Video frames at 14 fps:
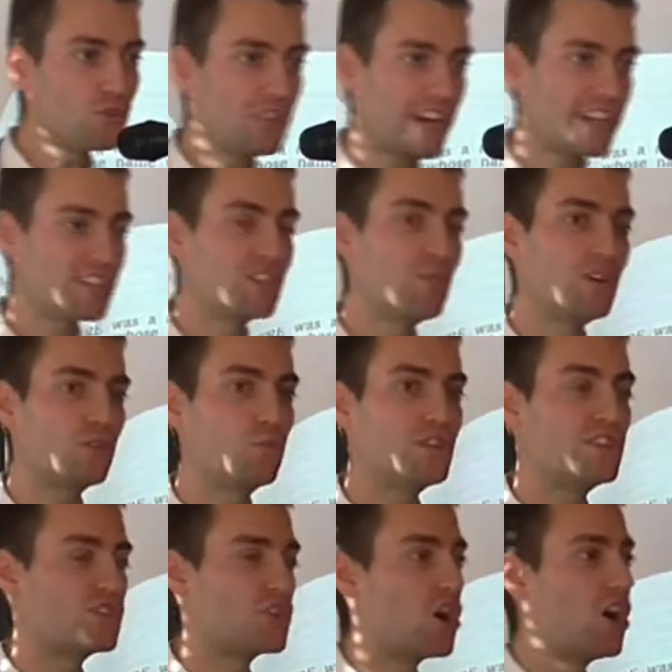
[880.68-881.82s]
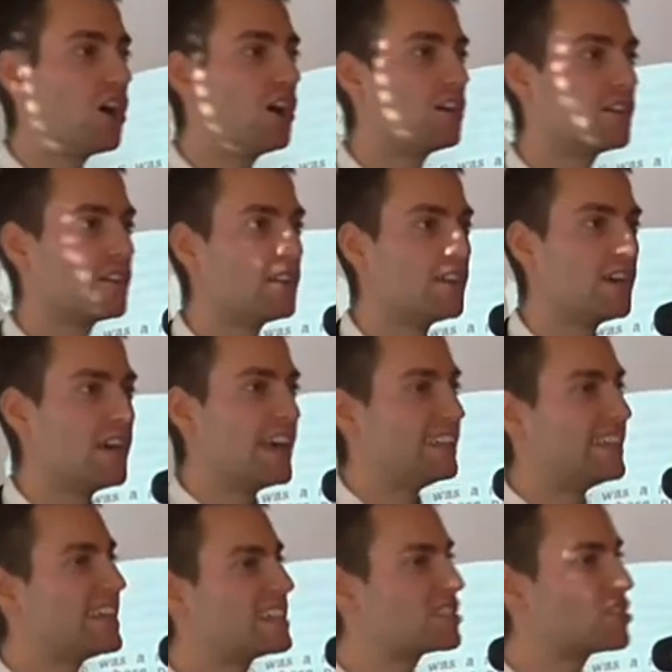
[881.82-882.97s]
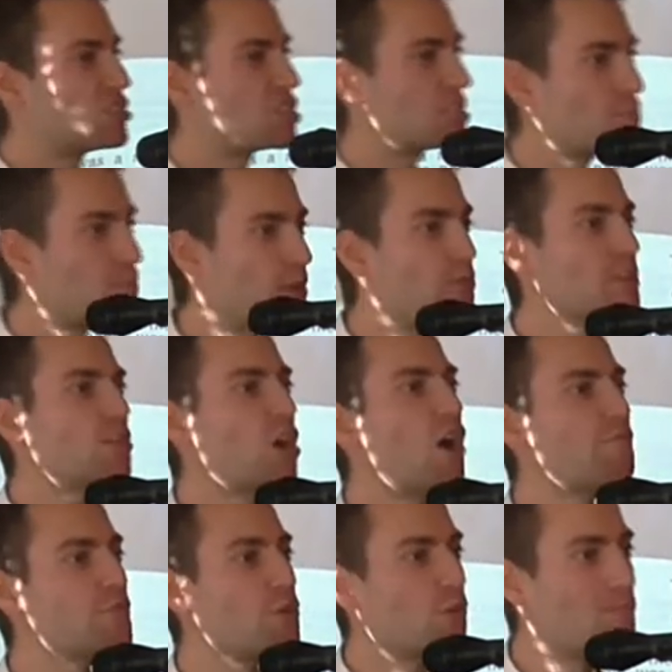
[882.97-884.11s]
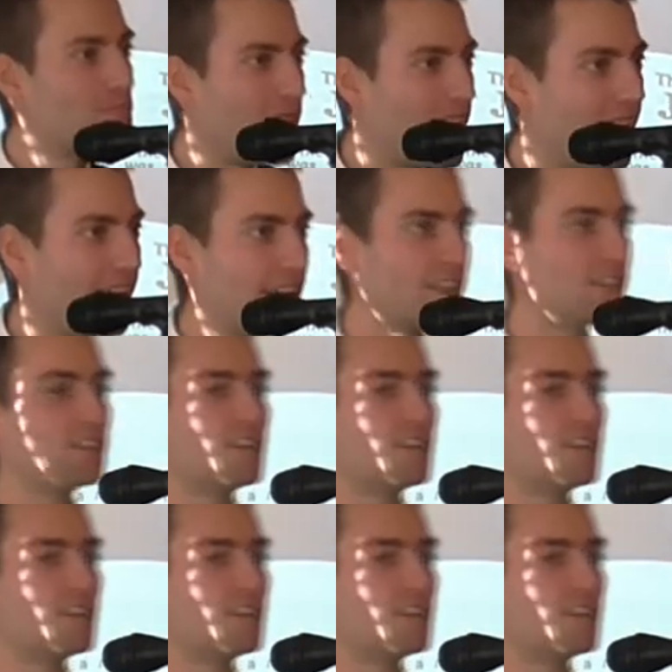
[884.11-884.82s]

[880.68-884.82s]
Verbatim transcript: Testament, we saw that it's the spirit of your mind